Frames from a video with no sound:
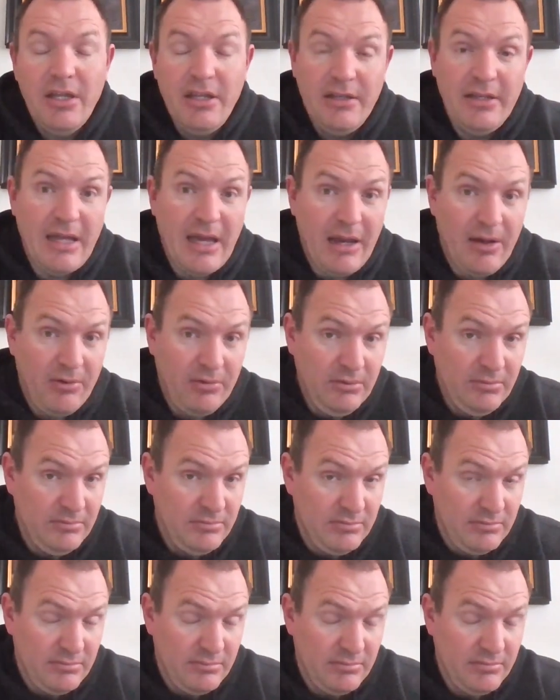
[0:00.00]
Now,
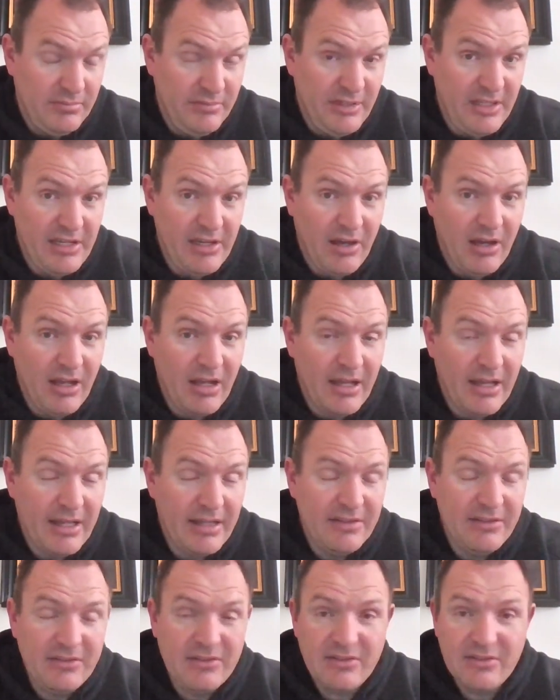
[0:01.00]
the
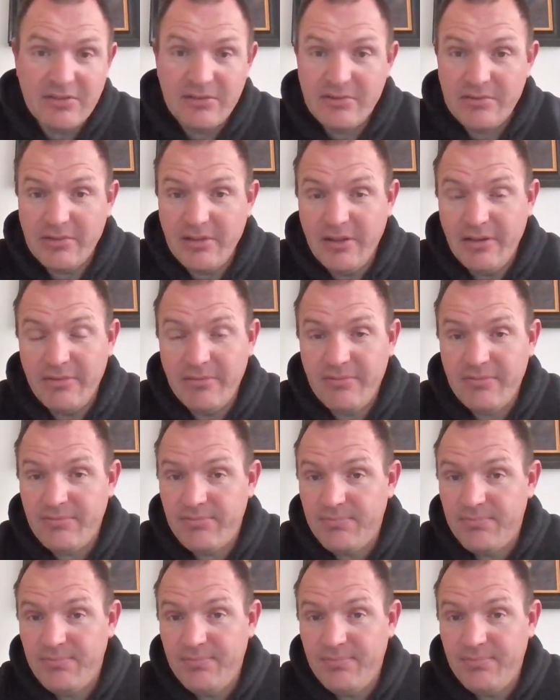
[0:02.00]
odds of